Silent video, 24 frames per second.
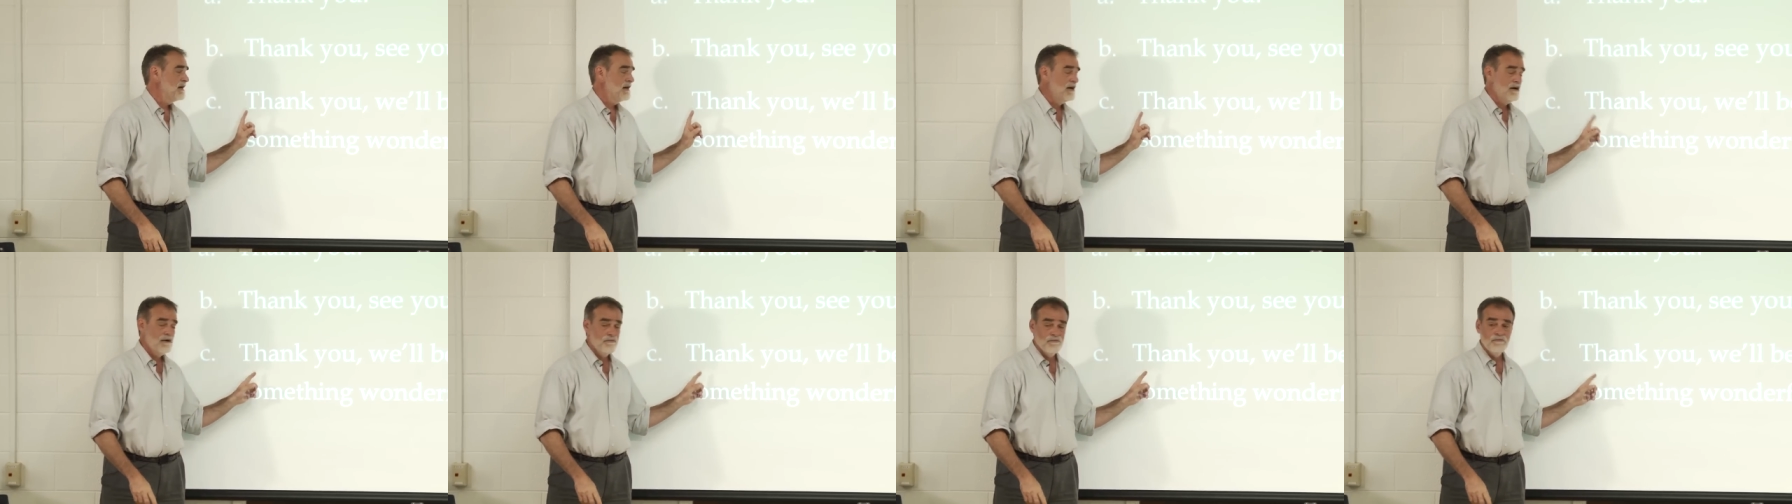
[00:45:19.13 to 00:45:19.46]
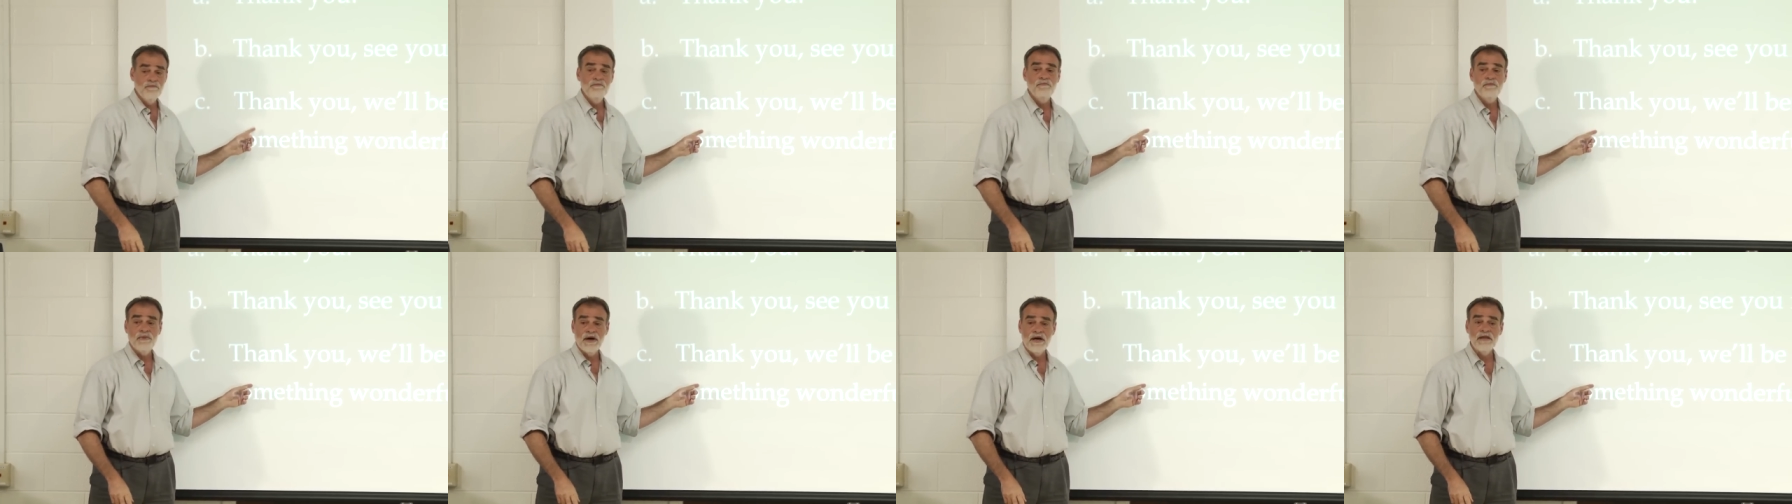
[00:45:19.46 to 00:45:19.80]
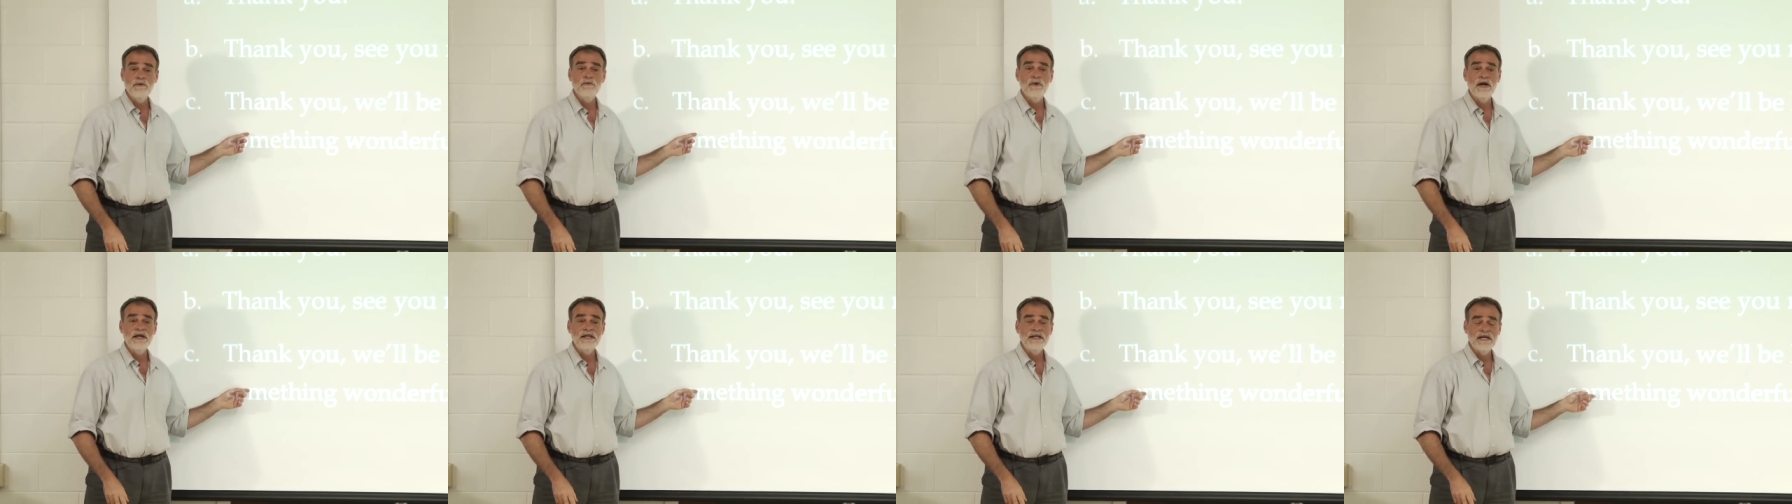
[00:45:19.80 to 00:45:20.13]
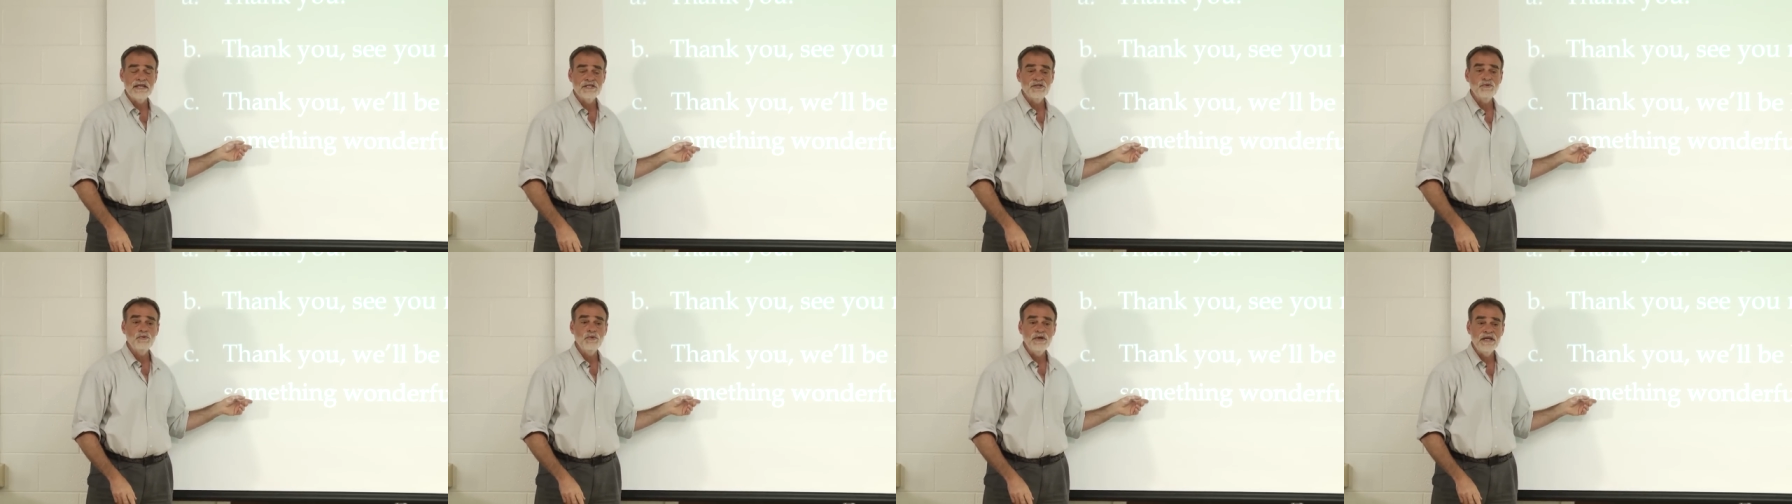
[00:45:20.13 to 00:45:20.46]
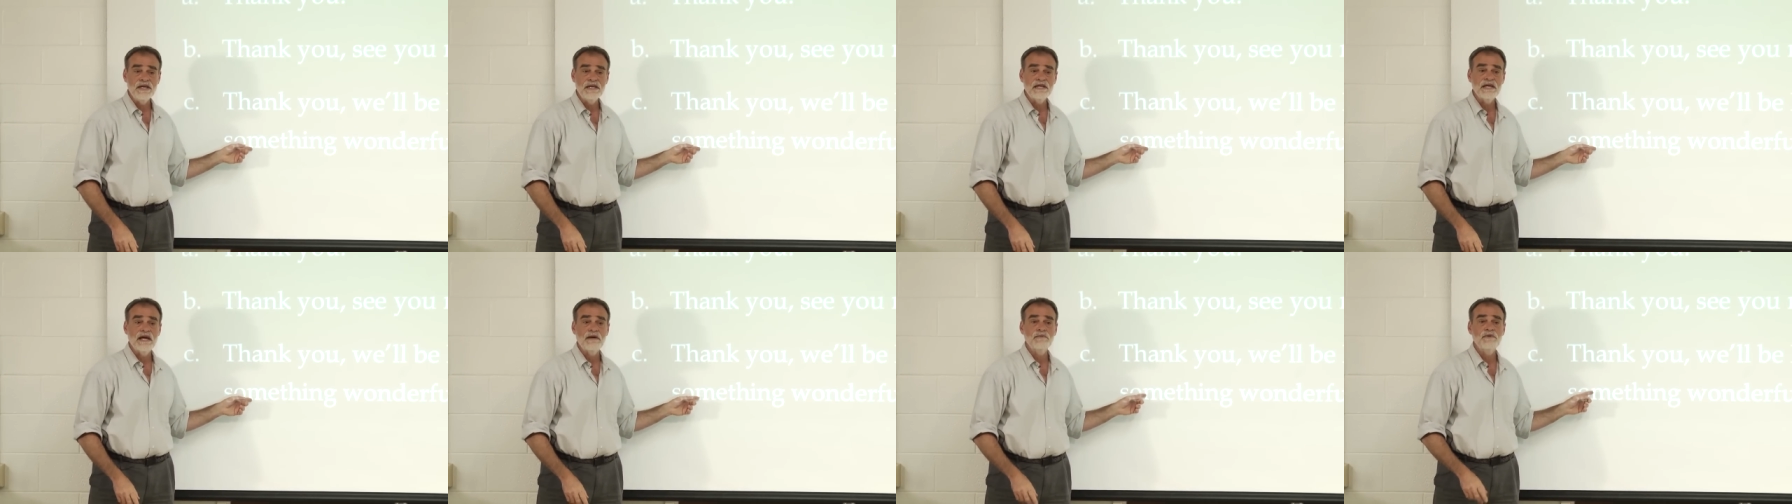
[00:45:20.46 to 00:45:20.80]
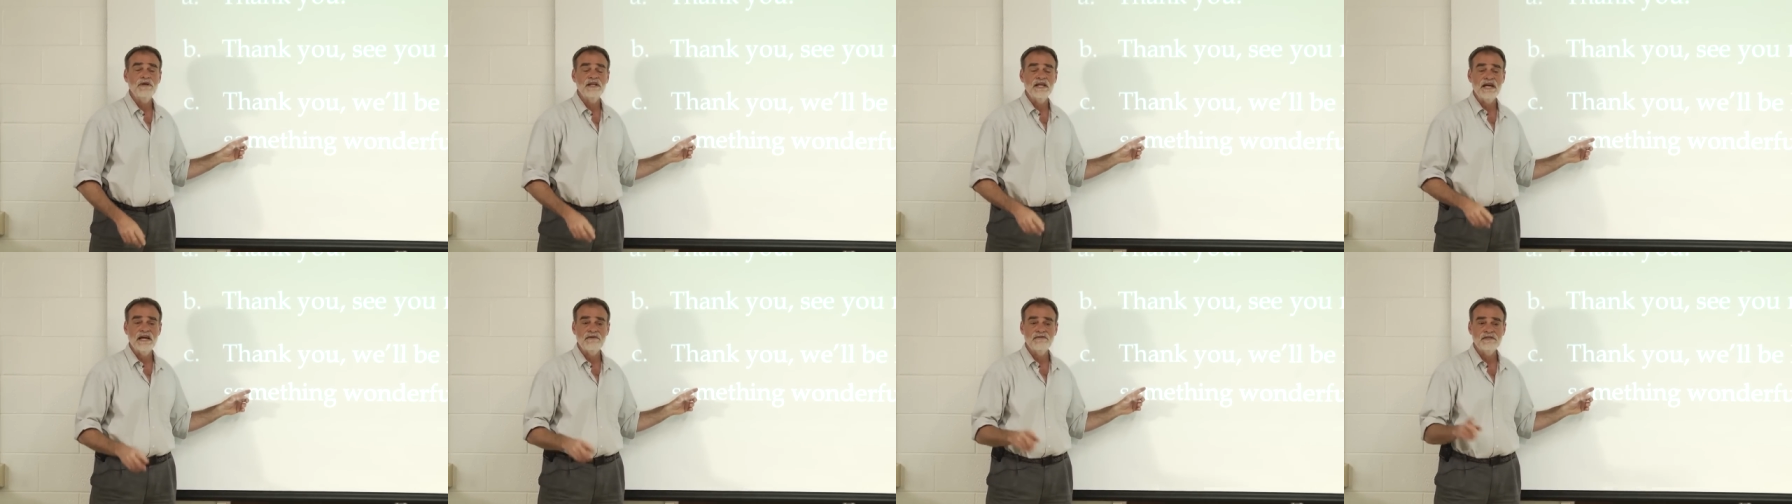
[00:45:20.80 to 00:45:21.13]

um, by the way, next week I'm going to